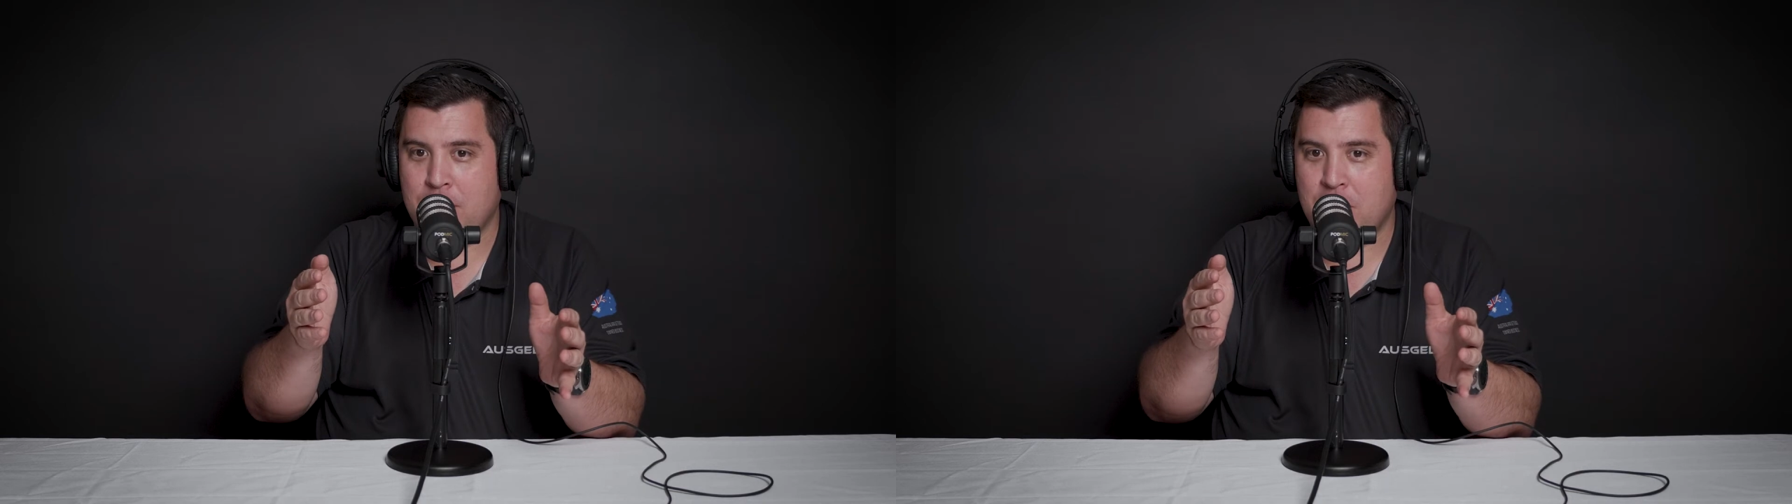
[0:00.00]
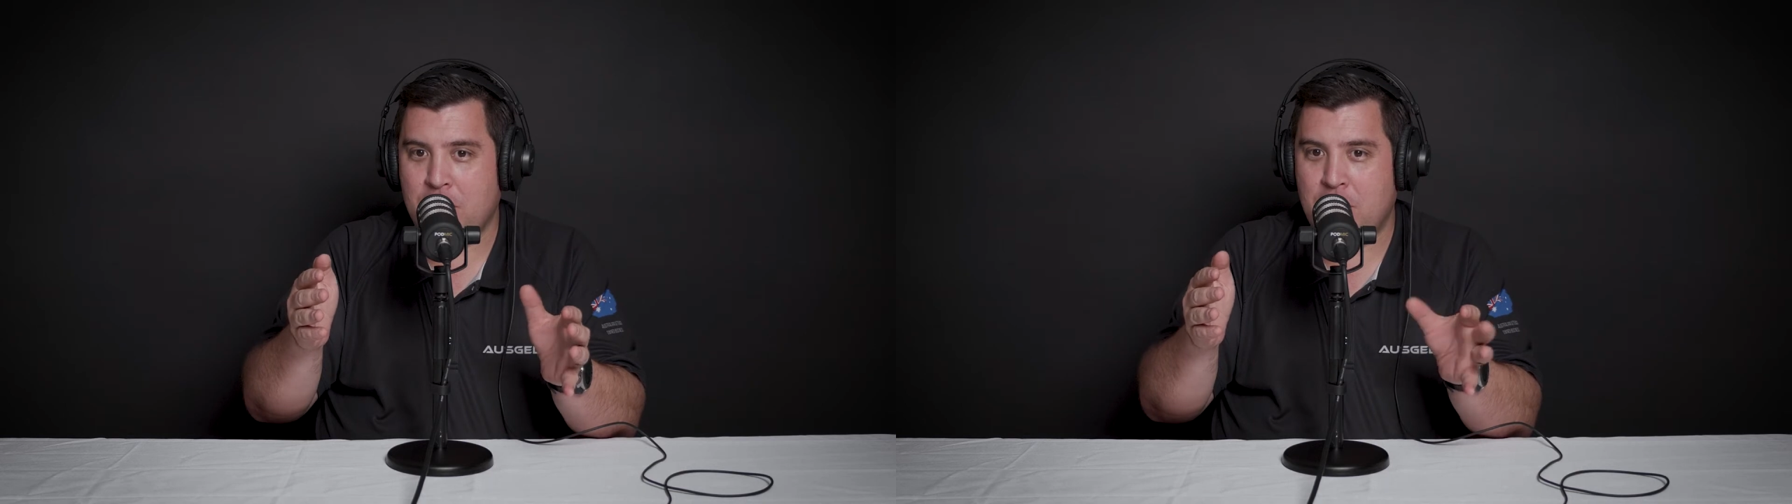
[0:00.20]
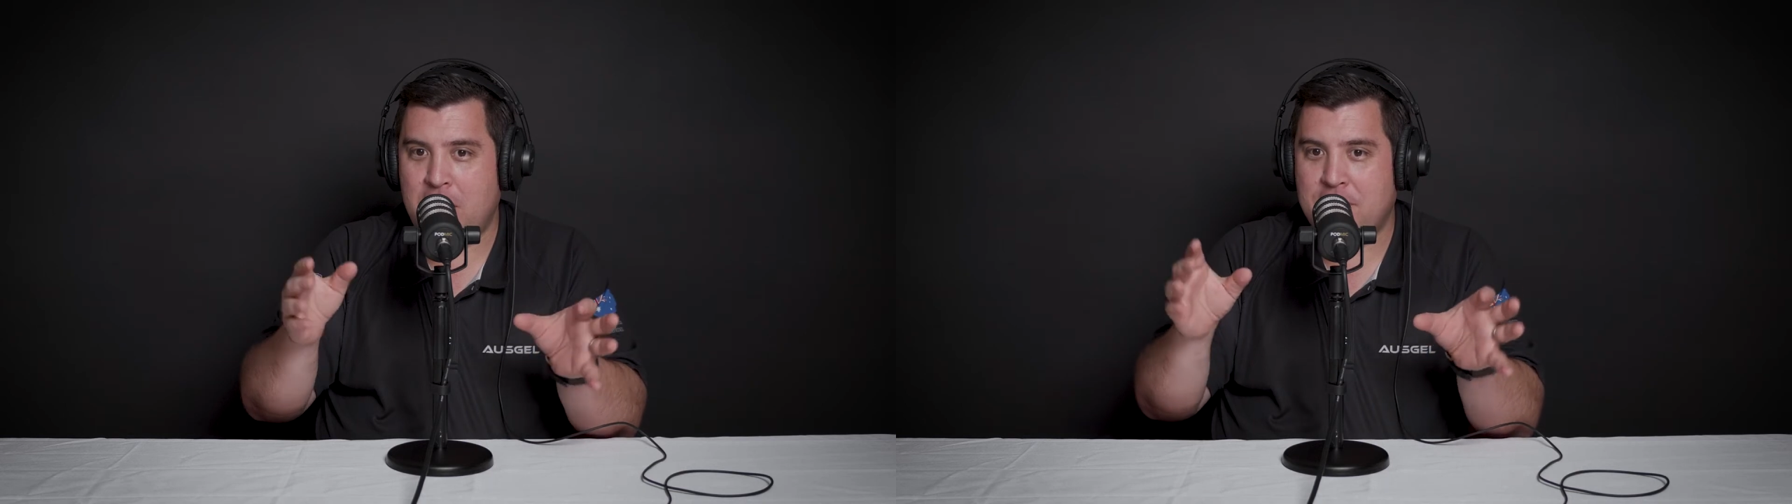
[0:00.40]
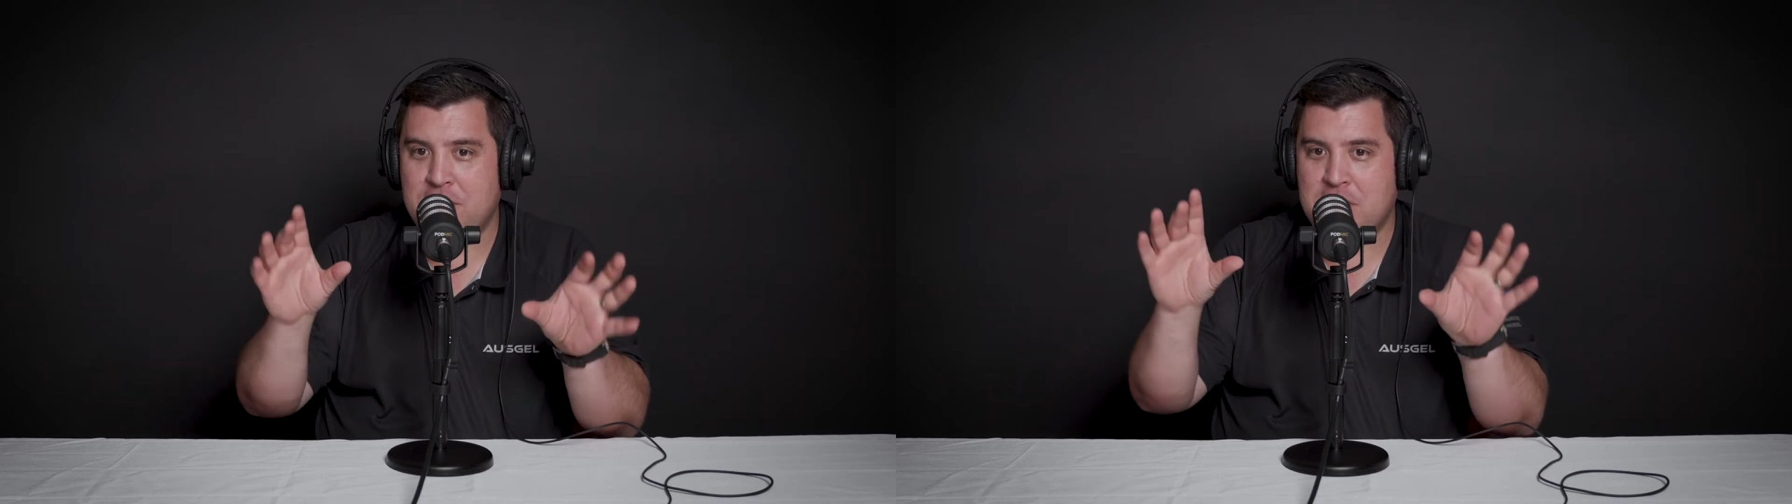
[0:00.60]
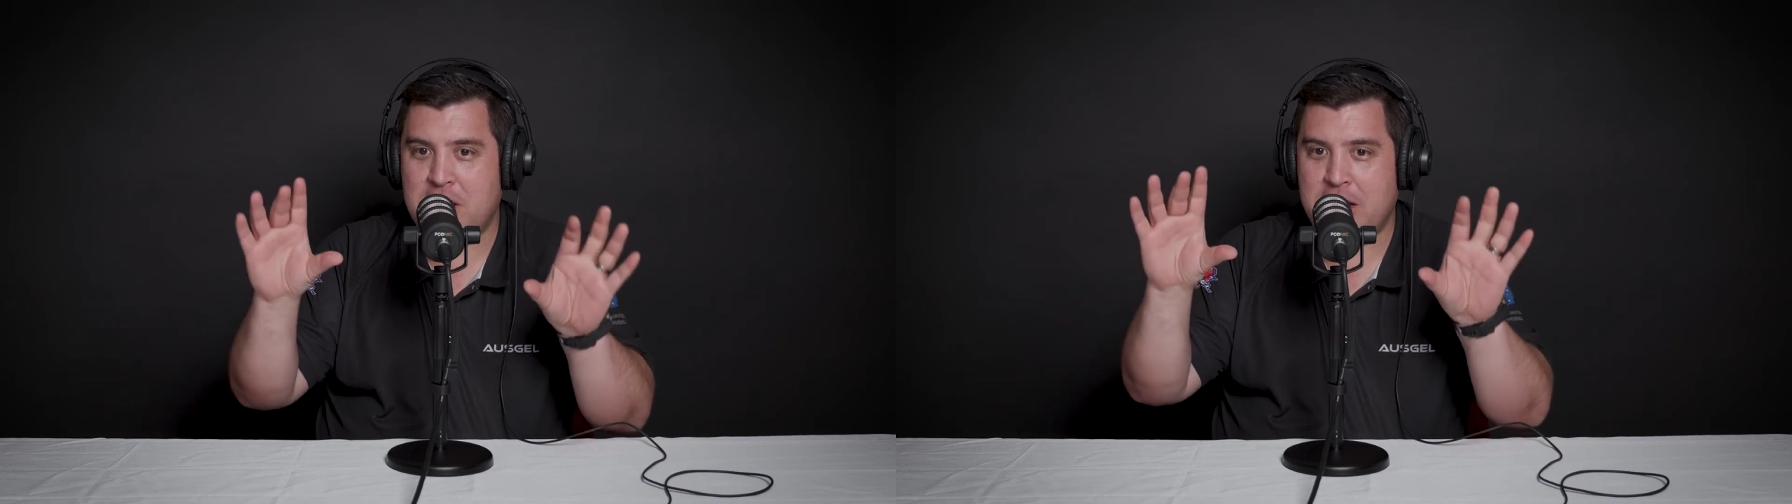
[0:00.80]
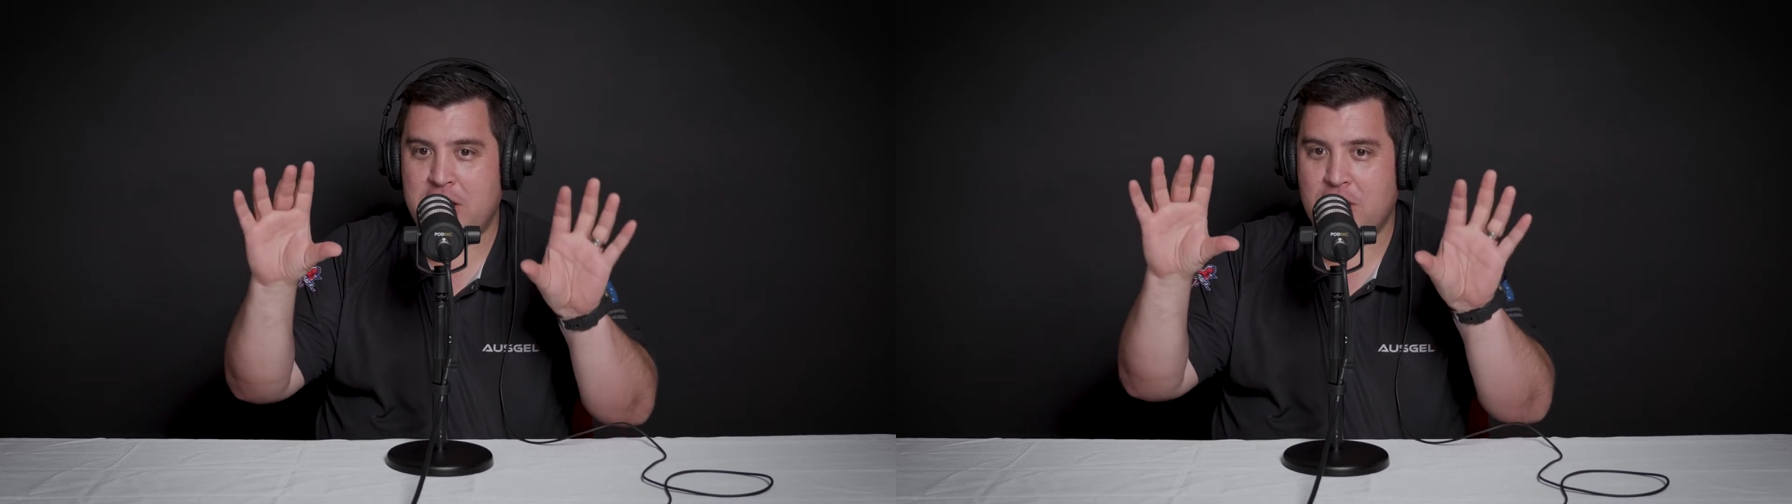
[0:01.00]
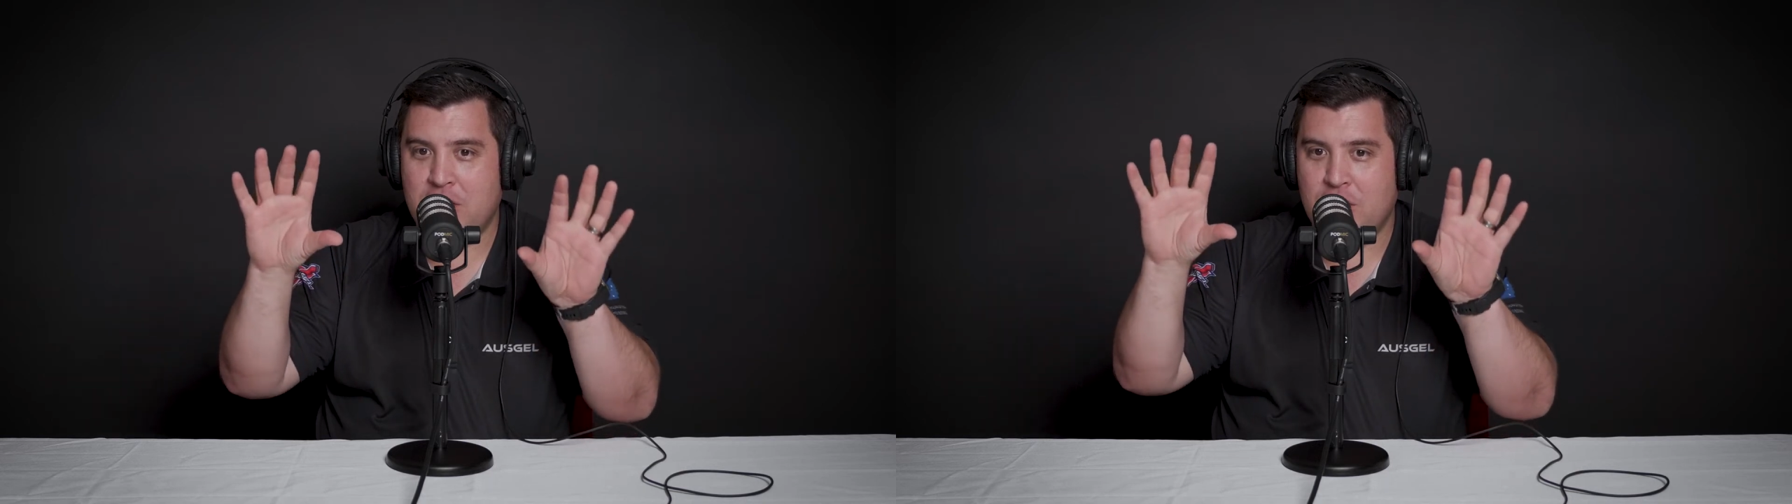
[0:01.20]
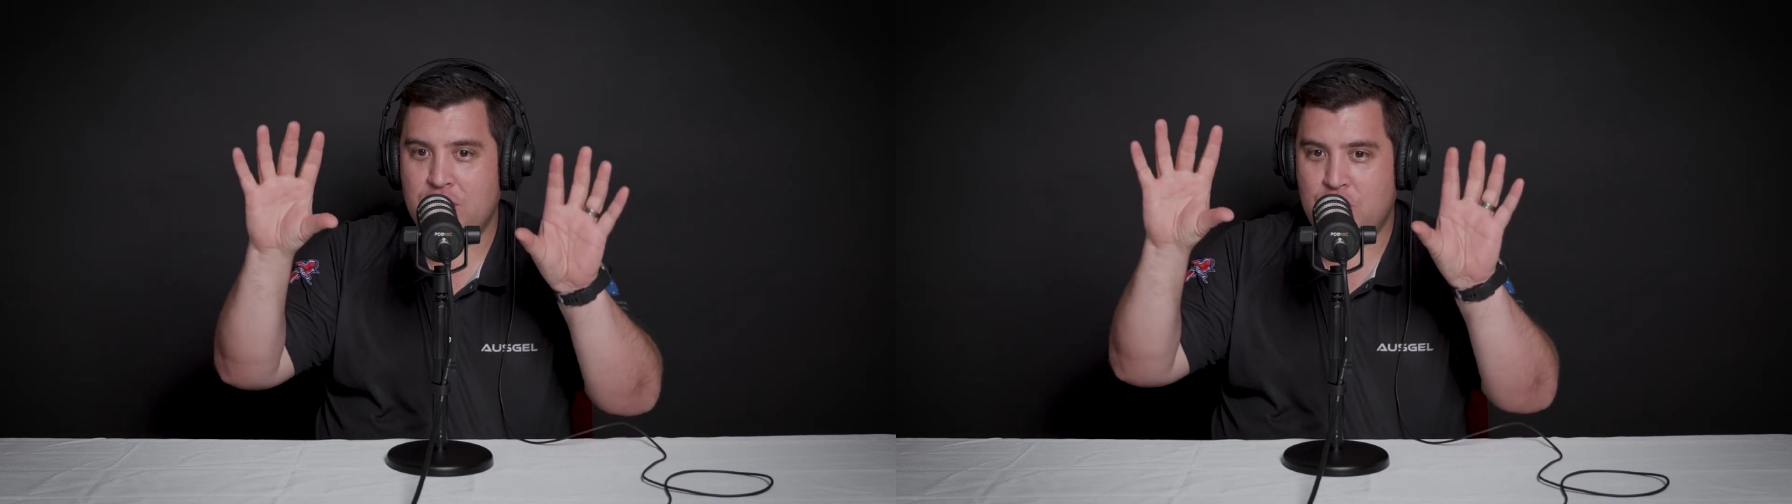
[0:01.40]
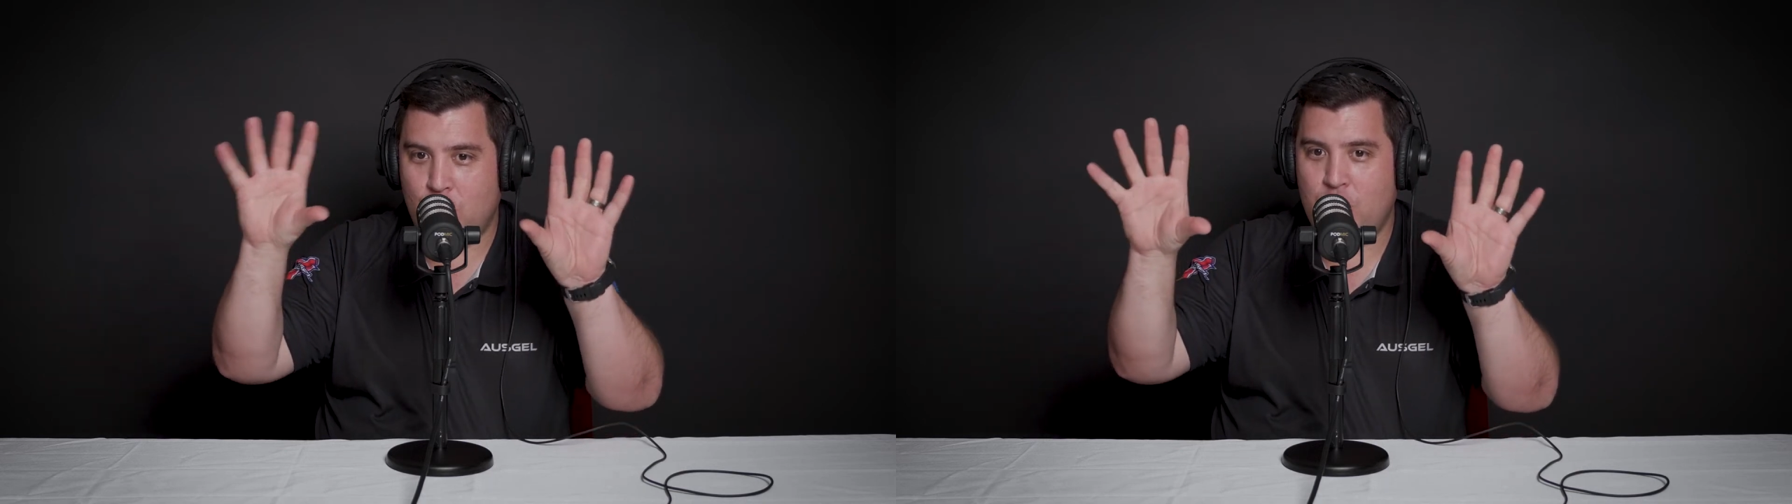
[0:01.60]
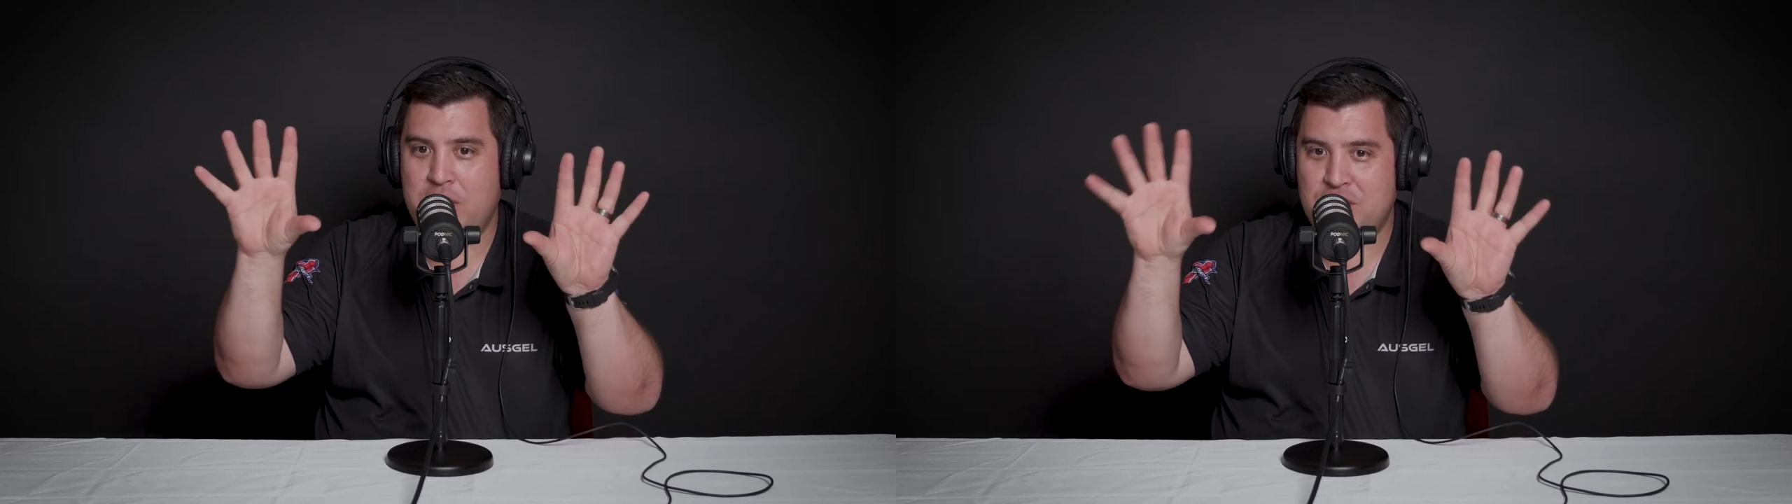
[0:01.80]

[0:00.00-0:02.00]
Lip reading: you have to take toy